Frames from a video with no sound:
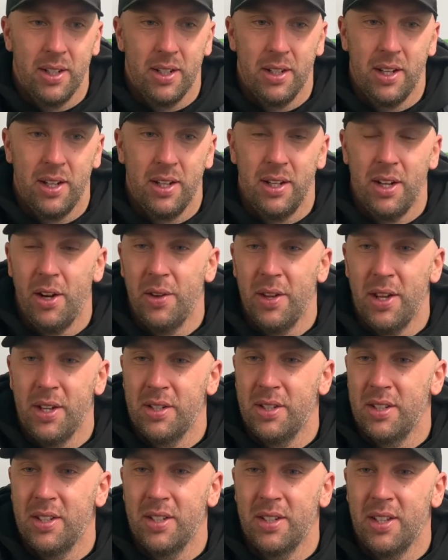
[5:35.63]

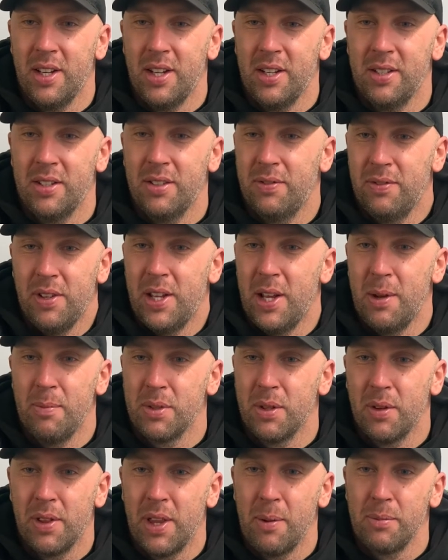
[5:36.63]
that's for them
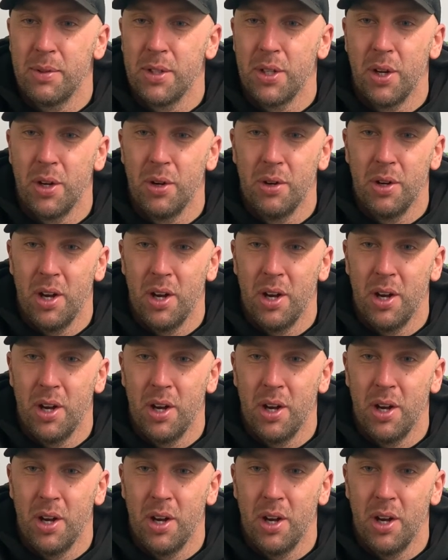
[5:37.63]
to do.